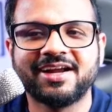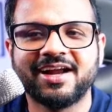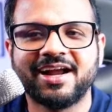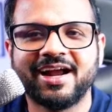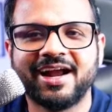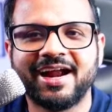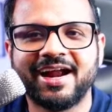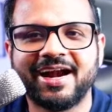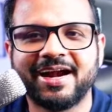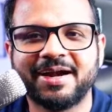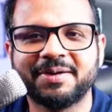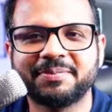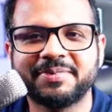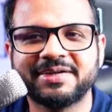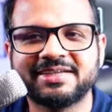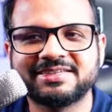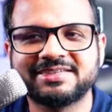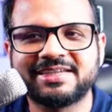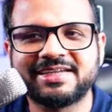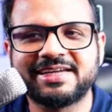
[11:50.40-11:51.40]
and
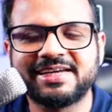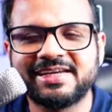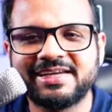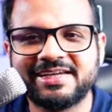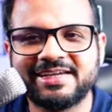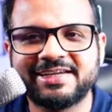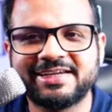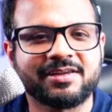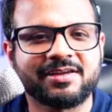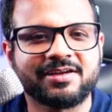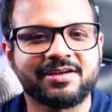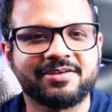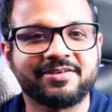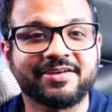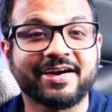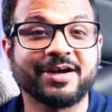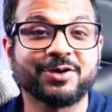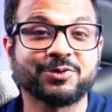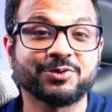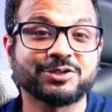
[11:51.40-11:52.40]
basically
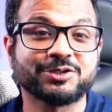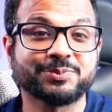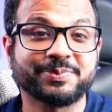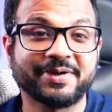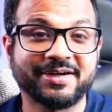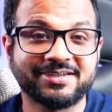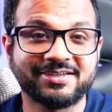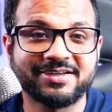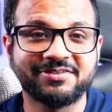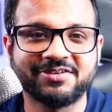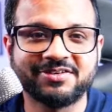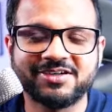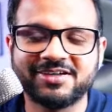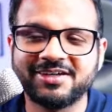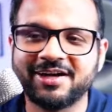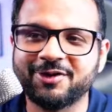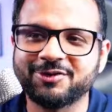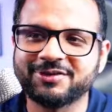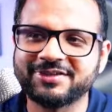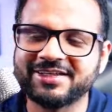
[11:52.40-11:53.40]
try to spread the word
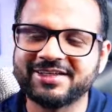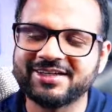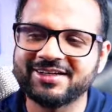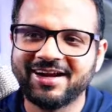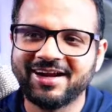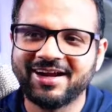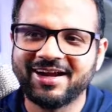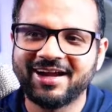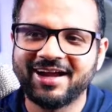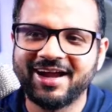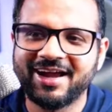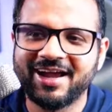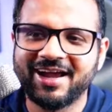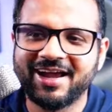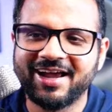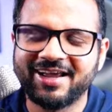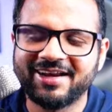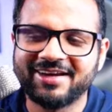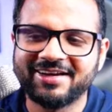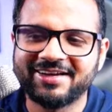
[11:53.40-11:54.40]
out there.
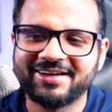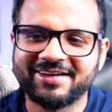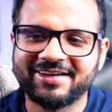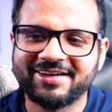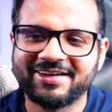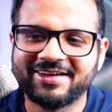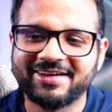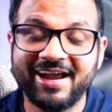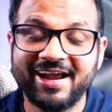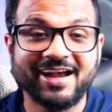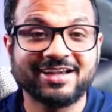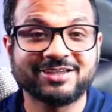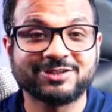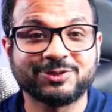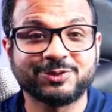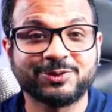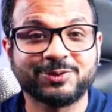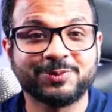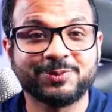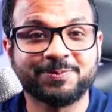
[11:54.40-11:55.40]
And yeah,
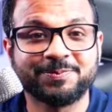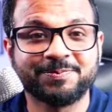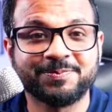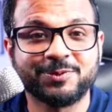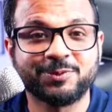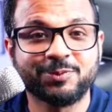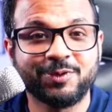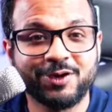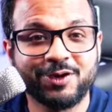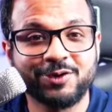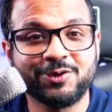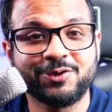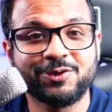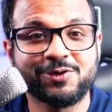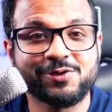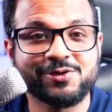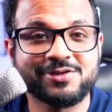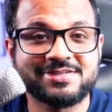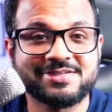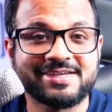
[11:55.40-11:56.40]
so tomorrow
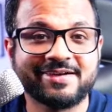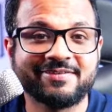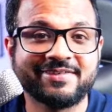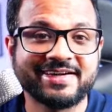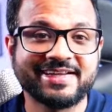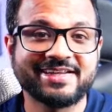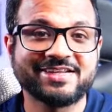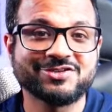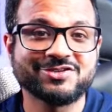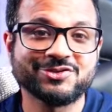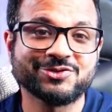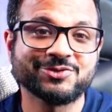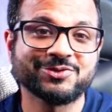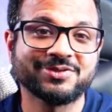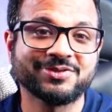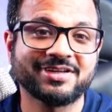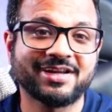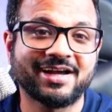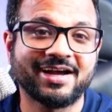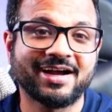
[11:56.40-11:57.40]
on 17th
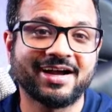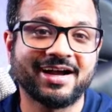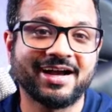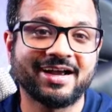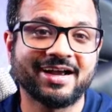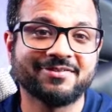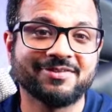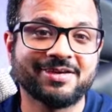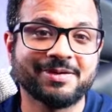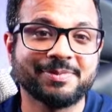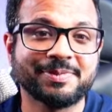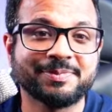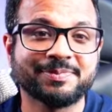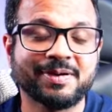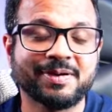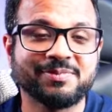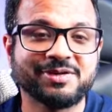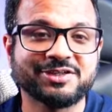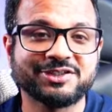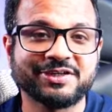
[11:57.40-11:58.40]
June, I will be
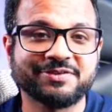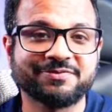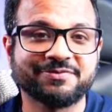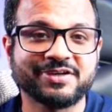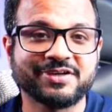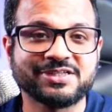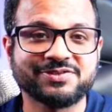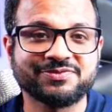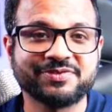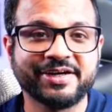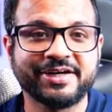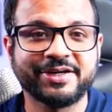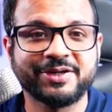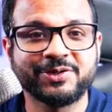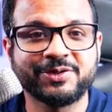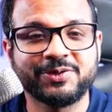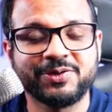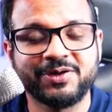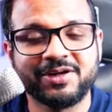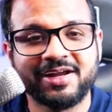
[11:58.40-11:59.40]
publishing first
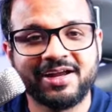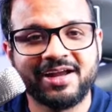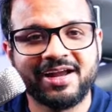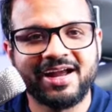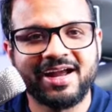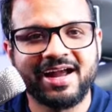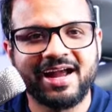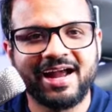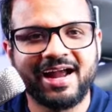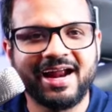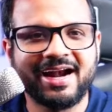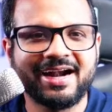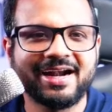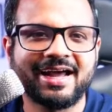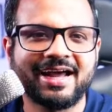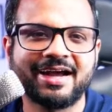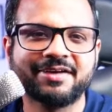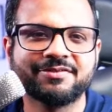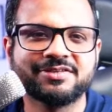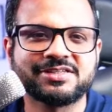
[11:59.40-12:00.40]
video, and
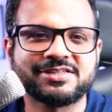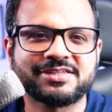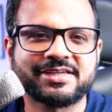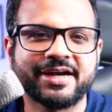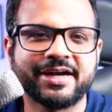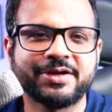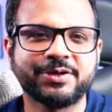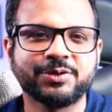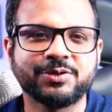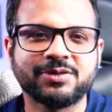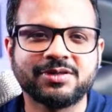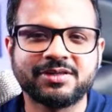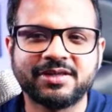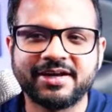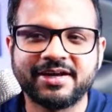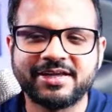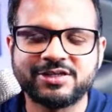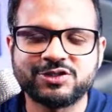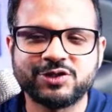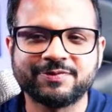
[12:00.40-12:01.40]
I will schedule the
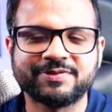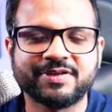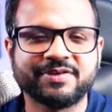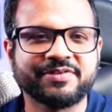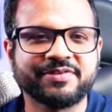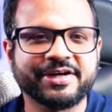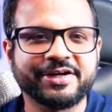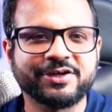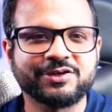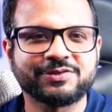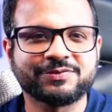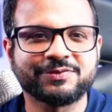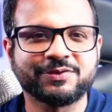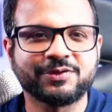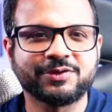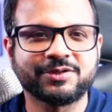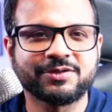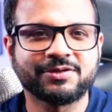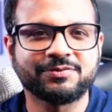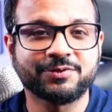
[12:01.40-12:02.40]
rest of the videos
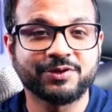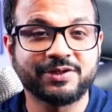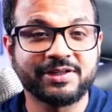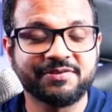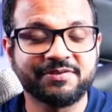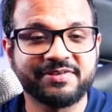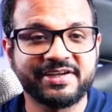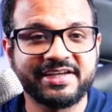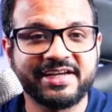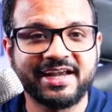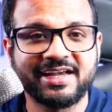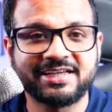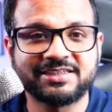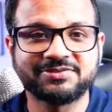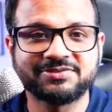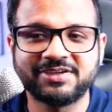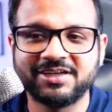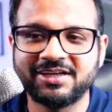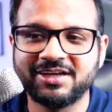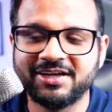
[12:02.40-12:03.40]
for the week as
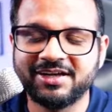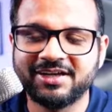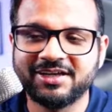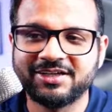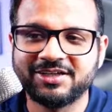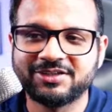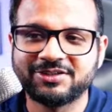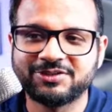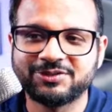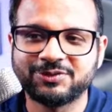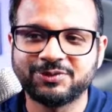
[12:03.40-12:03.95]
well. So